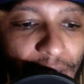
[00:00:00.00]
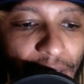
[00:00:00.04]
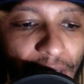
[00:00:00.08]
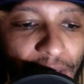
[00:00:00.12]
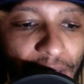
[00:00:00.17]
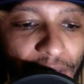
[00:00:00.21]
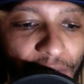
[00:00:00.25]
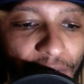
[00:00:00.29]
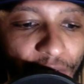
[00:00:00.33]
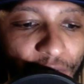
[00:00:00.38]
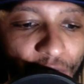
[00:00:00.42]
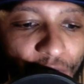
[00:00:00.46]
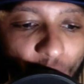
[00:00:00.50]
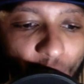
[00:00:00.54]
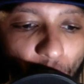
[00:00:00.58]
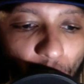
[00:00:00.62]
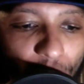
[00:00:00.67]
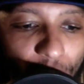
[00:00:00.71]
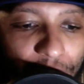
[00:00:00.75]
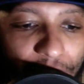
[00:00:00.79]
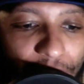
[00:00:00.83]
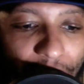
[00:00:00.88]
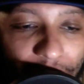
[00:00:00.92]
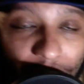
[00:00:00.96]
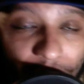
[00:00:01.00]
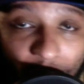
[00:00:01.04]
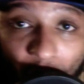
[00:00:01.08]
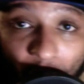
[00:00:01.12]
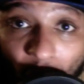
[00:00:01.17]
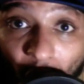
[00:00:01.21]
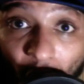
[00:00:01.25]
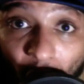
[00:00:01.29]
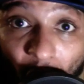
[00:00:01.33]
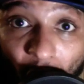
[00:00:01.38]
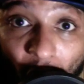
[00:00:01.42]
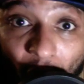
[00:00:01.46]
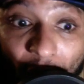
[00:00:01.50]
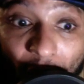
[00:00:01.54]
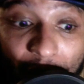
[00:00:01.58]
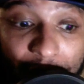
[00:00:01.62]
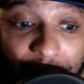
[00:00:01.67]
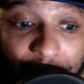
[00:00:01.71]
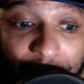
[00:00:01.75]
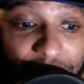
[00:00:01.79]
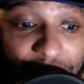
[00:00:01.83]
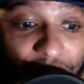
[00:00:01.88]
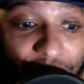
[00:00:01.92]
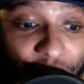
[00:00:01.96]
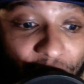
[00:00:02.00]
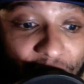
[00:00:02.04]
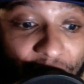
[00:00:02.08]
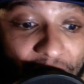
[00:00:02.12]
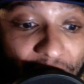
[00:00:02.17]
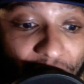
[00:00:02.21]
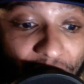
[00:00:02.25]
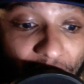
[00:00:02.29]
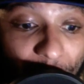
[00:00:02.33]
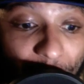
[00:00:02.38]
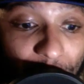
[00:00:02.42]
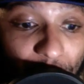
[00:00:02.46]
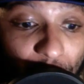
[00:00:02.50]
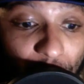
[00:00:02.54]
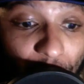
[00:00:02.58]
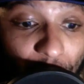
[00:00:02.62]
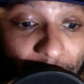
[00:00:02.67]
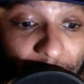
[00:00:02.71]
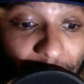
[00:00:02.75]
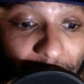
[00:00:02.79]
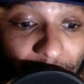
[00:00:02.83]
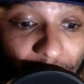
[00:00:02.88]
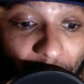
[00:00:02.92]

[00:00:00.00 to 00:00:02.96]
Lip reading: And the 48 runs the 5 up the track.